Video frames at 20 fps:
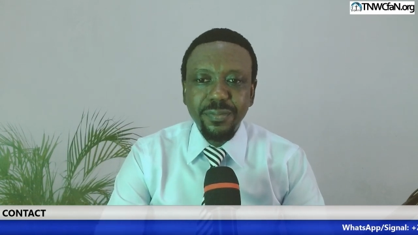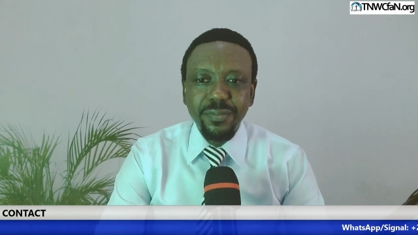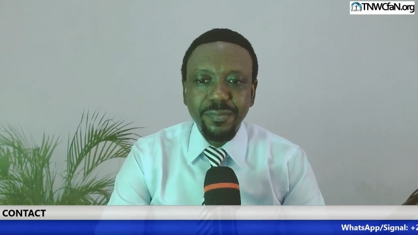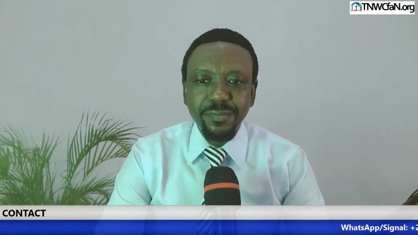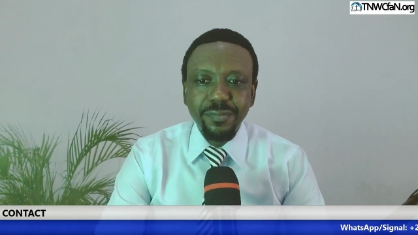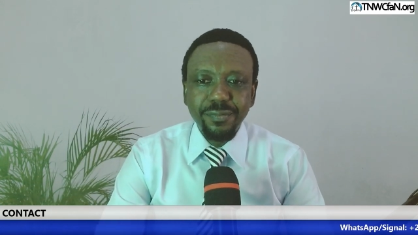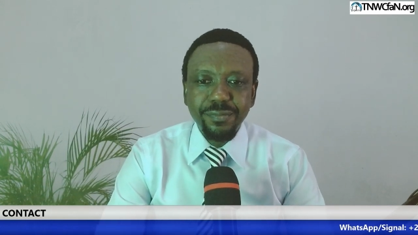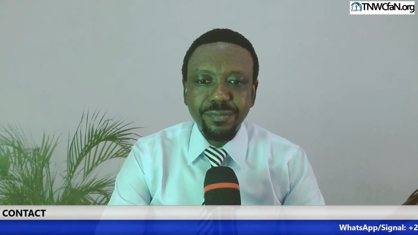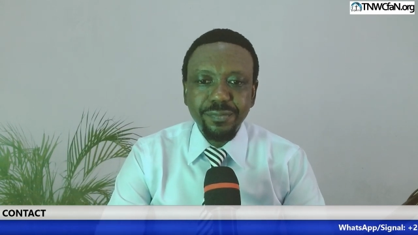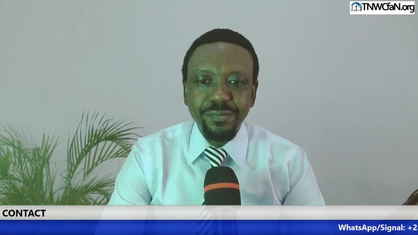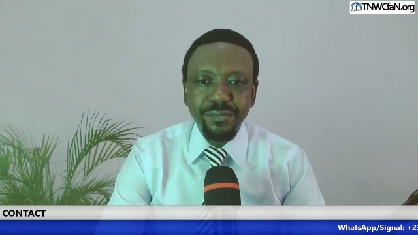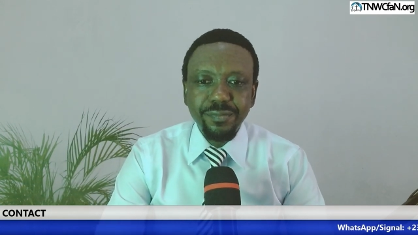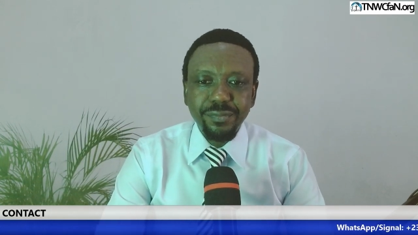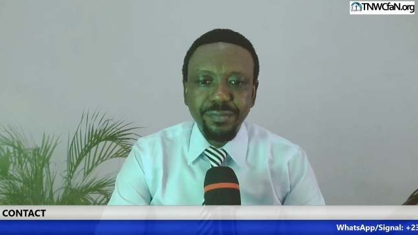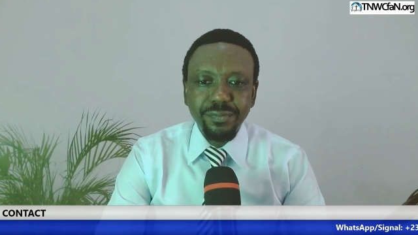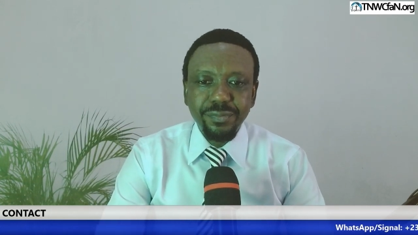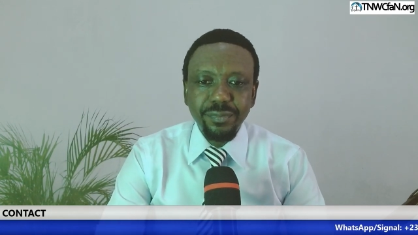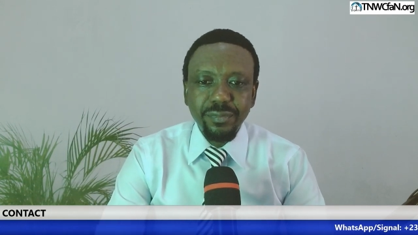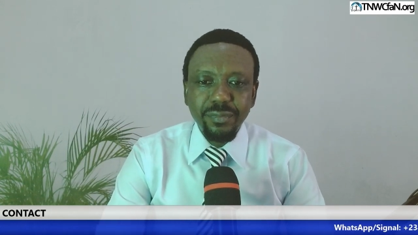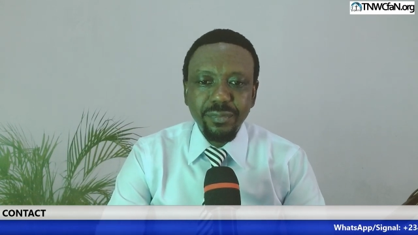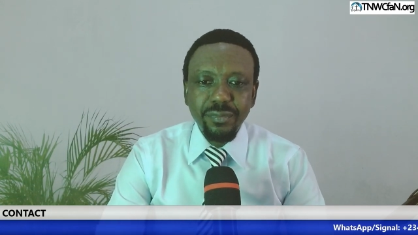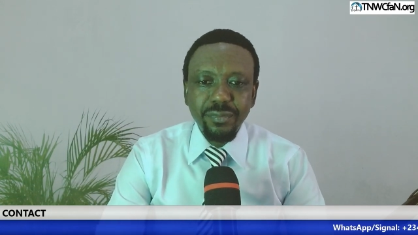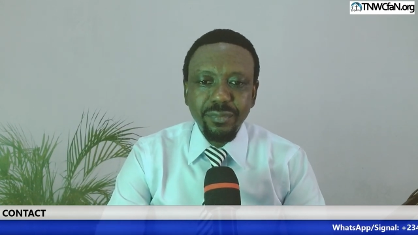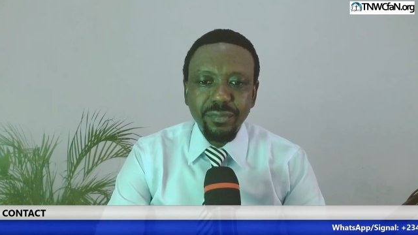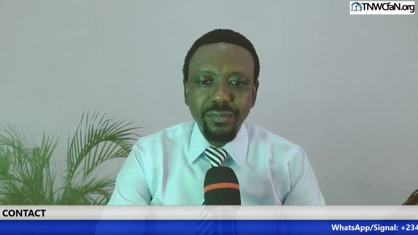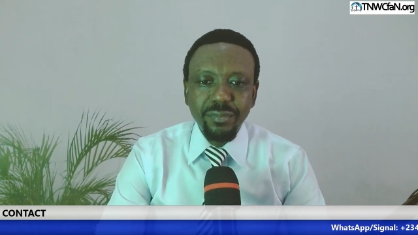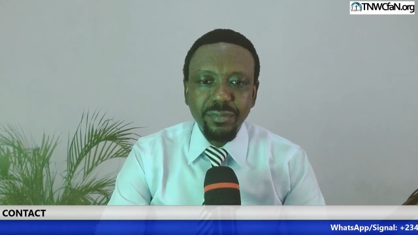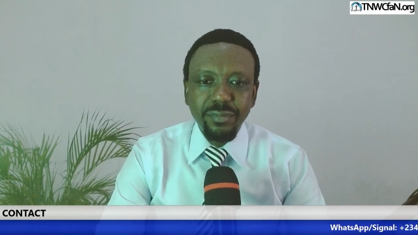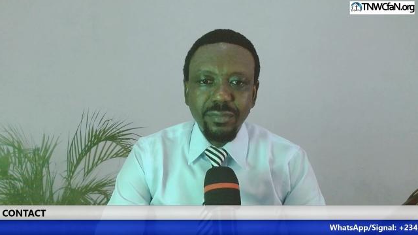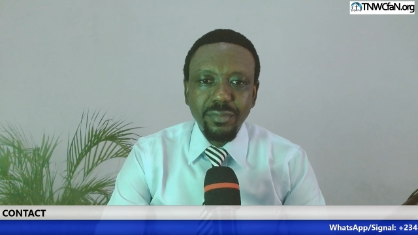
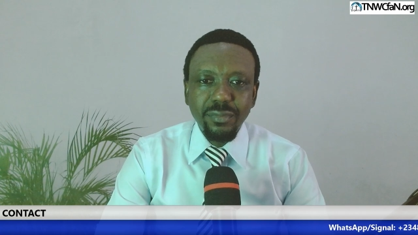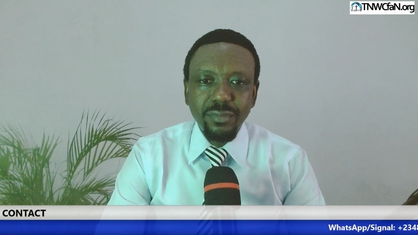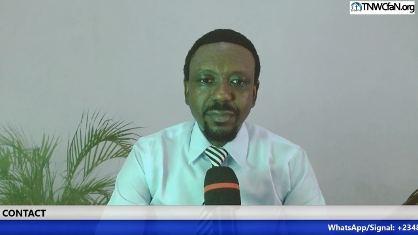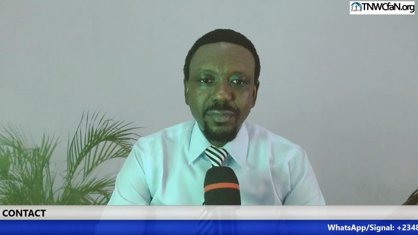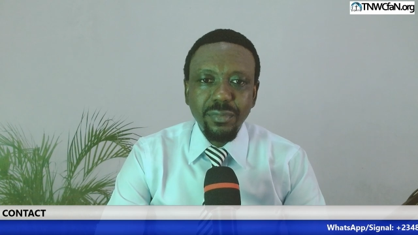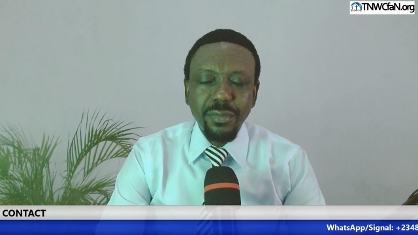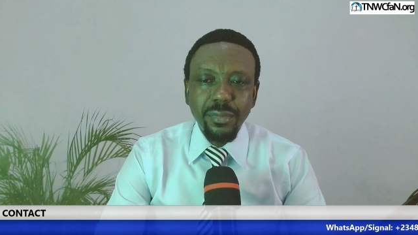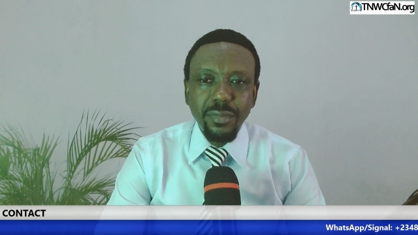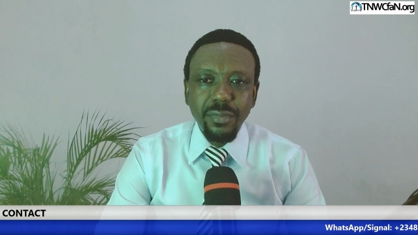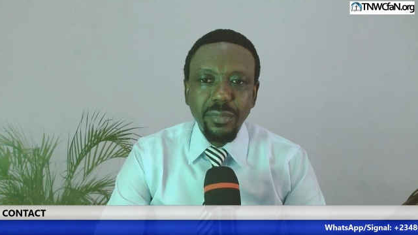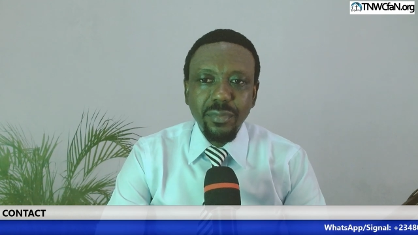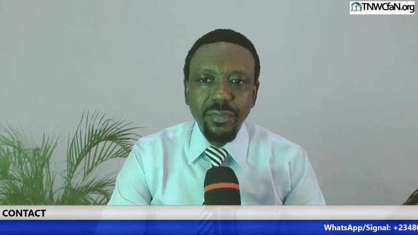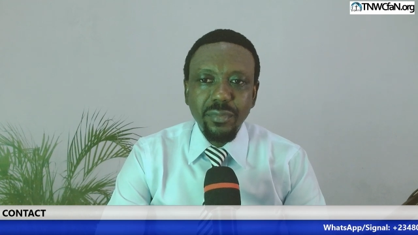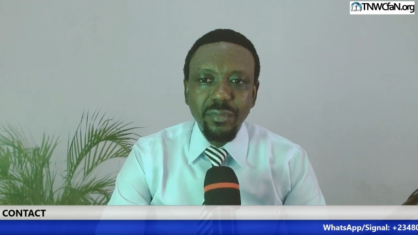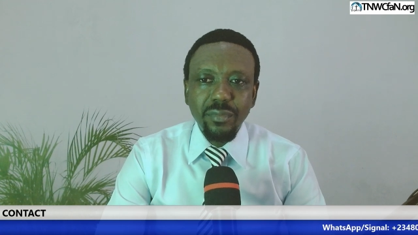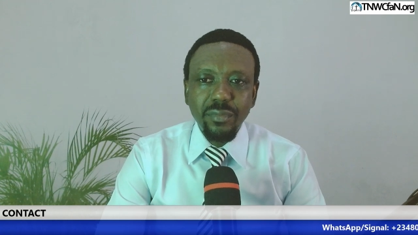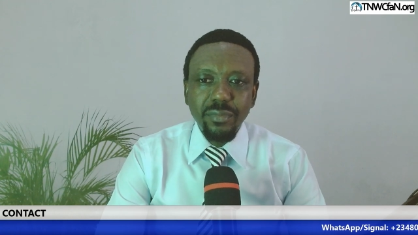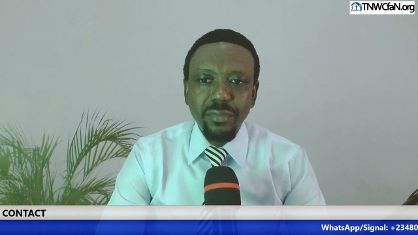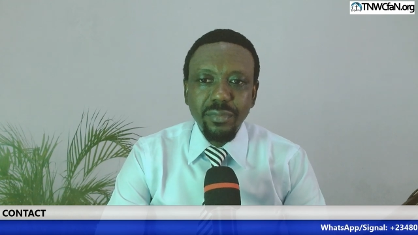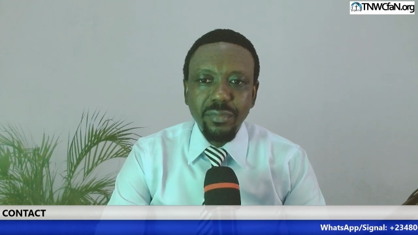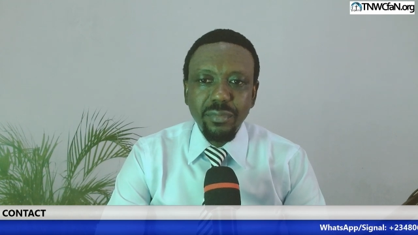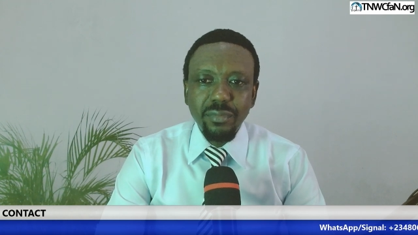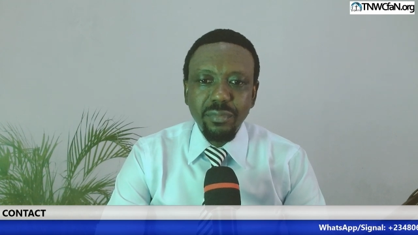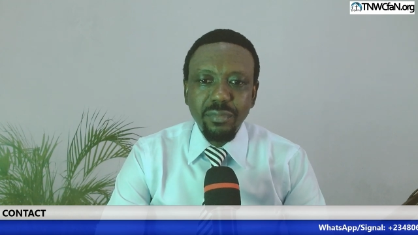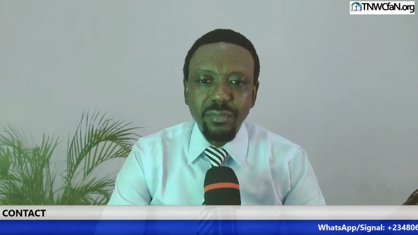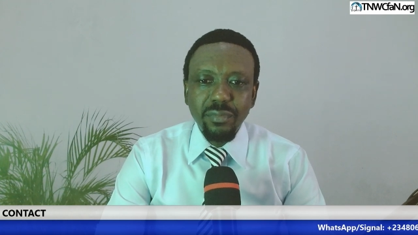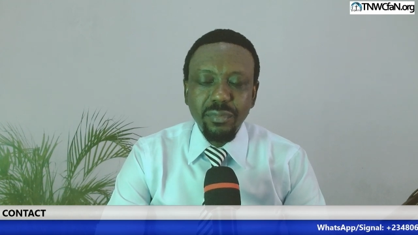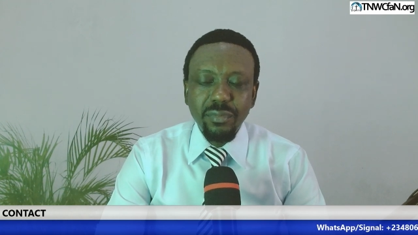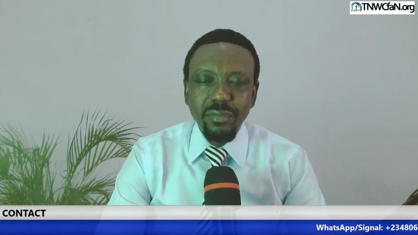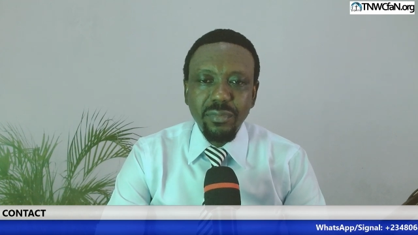
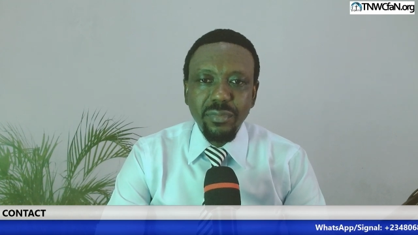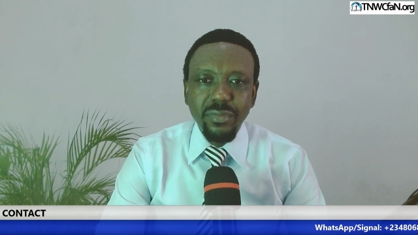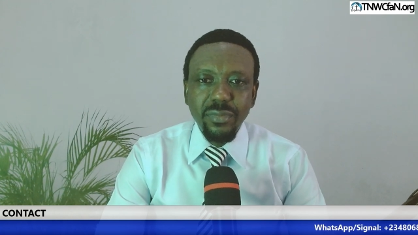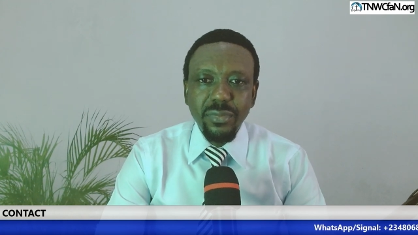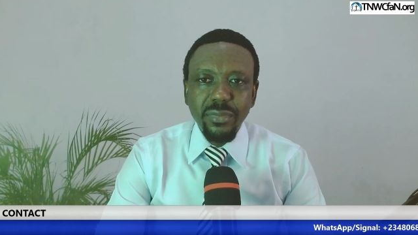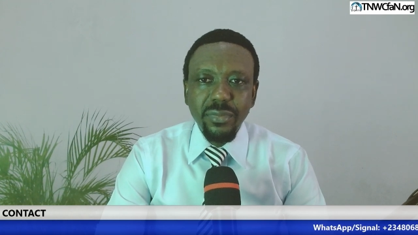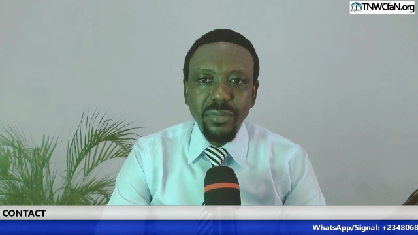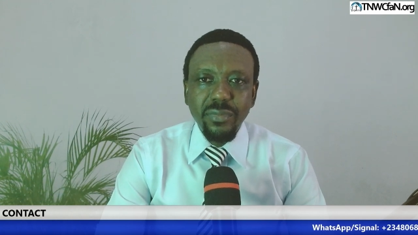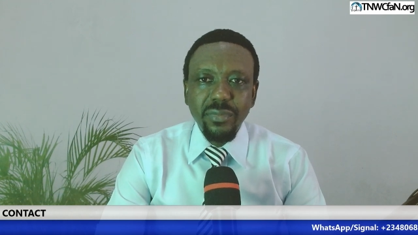No one is speaking in this clip.